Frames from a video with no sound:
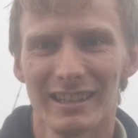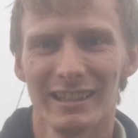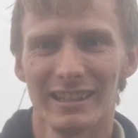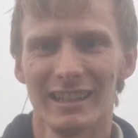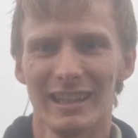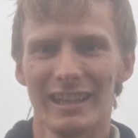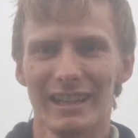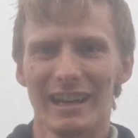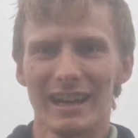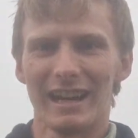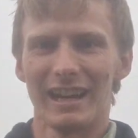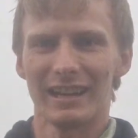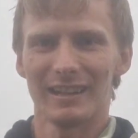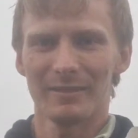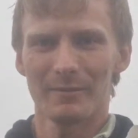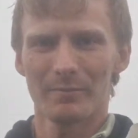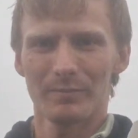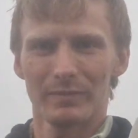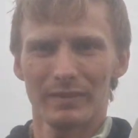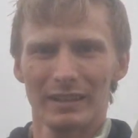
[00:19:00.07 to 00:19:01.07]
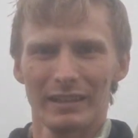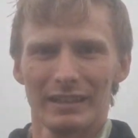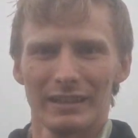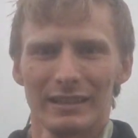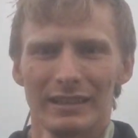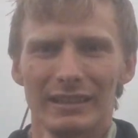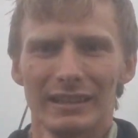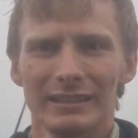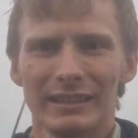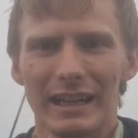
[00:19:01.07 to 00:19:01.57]
There you go.
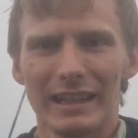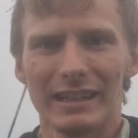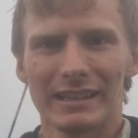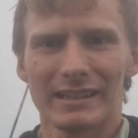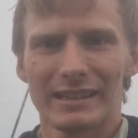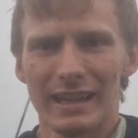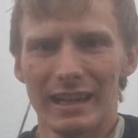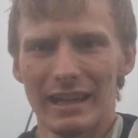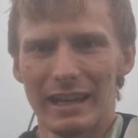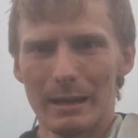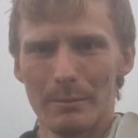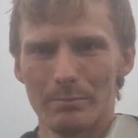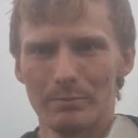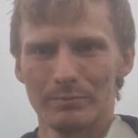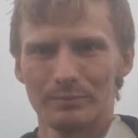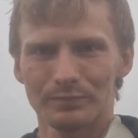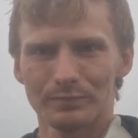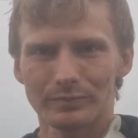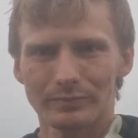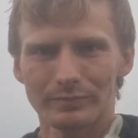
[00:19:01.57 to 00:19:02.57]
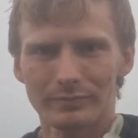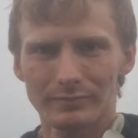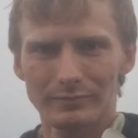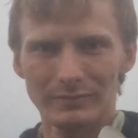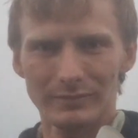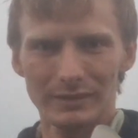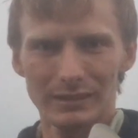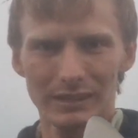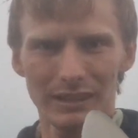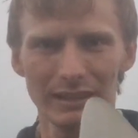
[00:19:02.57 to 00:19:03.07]
Nice,
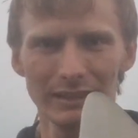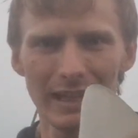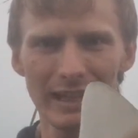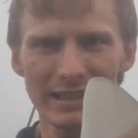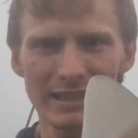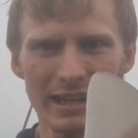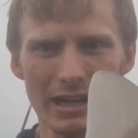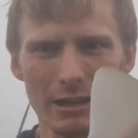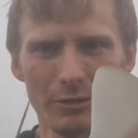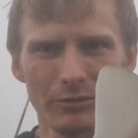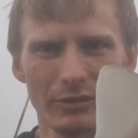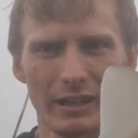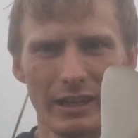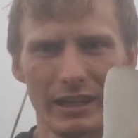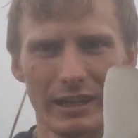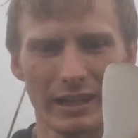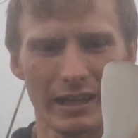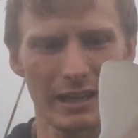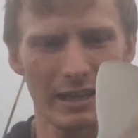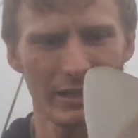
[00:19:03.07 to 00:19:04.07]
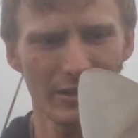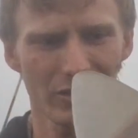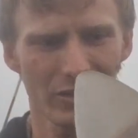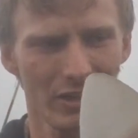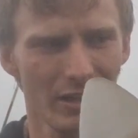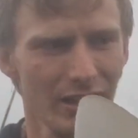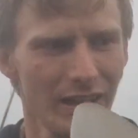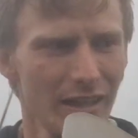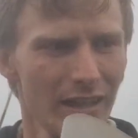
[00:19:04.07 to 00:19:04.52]
nice hound there, guys.